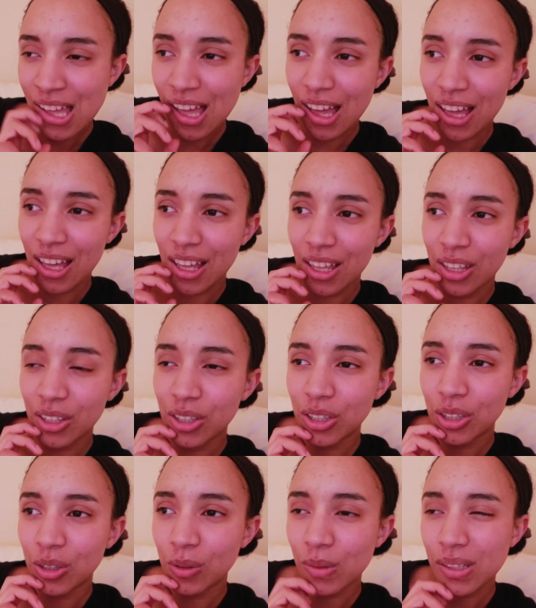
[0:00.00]

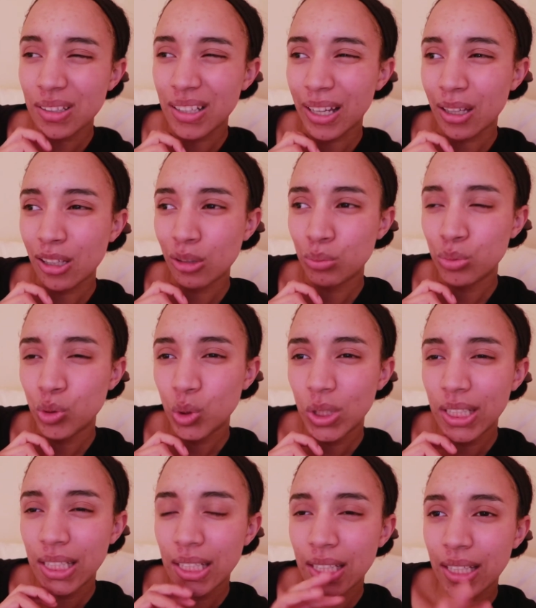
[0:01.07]
who was like a
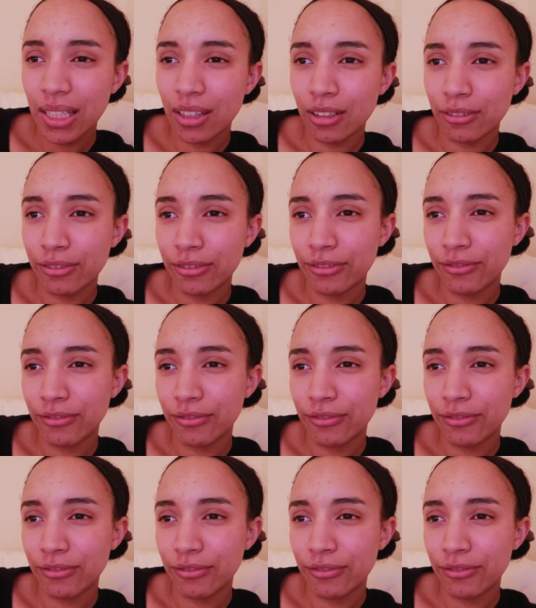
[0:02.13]
bully, kind of